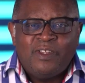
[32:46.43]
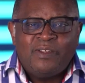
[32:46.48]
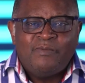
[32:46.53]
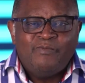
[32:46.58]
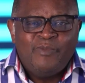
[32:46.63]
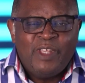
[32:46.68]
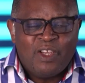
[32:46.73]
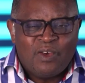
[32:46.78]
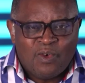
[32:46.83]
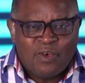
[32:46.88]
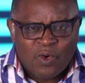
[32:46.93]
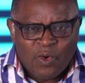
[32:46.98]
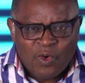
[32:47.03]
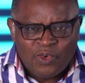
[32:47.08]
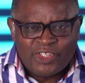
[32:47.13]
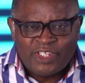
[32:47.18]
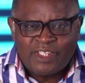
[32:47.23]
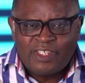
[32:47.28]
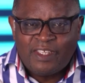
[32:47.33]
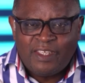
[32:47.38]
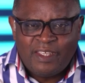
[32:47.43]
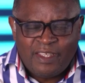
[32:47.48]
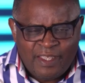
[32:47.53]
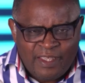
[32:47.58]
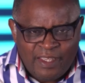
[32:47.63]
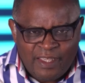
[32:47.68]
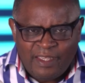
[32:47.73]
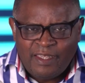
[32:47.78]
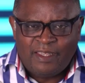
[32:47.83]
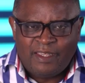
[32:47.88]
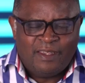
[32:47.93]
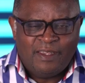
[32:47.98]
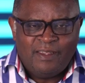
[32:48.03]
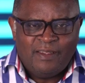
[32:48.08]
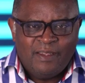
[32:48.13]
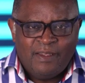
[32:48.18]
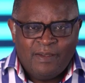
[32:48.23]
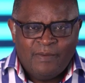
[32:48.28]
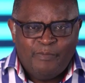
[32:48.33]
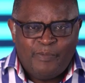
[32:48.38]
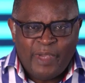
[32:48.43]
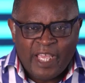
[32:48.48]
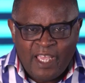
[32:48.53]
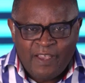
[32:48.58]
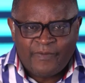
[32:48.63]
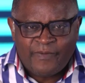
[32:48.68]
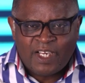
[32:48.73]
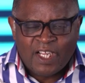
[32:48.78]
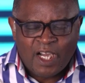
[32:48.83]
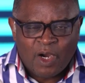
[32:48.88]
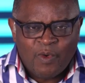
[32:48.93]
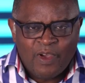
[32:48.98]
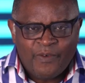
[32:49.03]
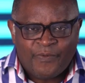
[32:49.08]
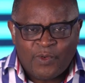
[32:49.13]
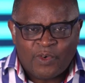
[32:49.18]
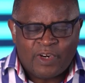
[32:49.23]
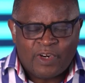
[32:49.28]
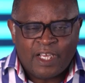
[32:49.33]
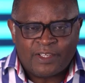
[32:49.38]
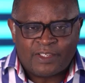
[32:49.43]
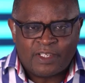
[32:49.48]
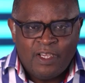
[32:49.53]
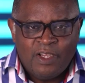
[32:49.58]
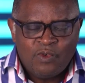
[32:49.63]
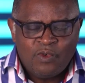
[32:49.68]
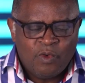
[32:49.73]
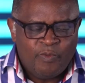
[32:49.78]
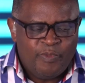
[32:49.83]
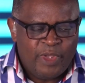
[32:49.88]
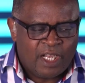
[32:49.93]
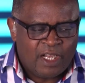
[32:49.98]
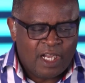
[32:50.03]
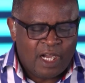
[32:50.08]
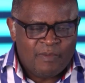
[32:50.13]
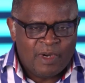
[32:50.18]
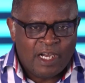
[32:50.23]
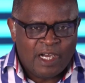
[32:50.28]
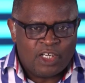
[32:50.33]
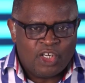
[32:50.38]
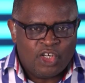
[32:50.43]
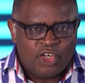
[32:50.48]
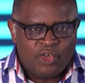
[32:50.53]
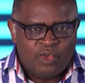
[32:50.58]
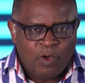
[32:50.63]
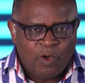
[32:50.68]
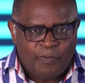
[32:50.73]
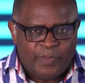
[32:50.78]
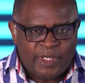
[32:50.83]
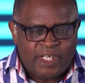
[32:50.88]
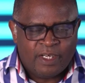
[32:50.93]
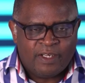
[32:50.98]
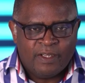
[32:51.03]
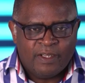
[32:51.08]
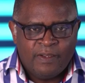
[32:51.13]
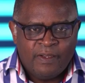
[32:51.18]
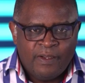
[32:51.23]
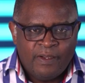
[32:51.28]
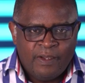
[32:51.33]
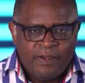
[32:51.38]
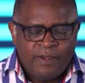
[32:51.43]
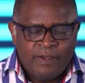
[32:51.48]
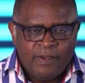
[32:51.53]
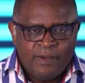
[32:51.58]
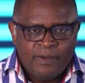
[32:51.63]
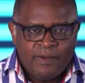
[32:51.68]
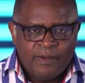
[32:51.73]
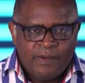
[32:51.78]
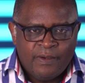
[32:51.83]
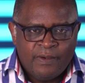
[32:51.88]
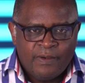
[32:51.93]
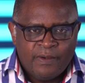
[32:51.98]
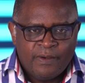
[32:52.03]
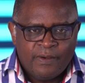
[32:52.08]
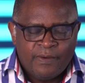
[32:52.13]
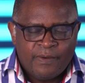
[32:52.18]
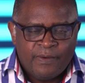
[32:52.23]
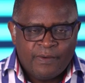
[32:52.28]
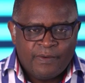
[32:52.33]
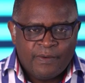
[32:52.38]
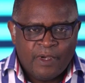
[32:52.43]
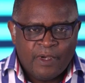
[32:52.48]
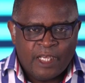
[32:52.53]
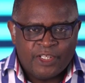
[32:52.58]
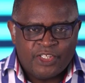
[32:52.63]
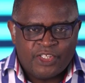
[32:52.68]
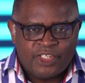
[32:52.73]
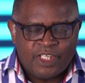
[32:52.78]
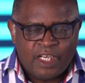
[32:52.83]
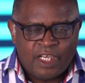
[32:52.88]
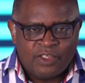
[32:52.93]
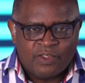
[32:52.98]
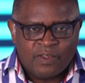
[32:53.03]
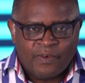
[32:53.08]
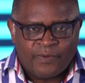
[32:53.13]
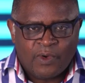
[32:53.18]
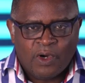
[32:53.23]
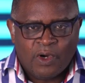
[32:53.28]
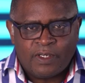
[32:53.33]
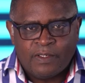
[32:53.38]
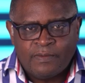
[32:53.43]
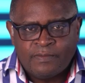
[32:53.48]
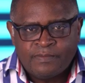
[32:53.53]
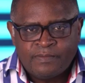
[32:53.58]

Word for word: because He paved a way for us to become adopted as sons of God.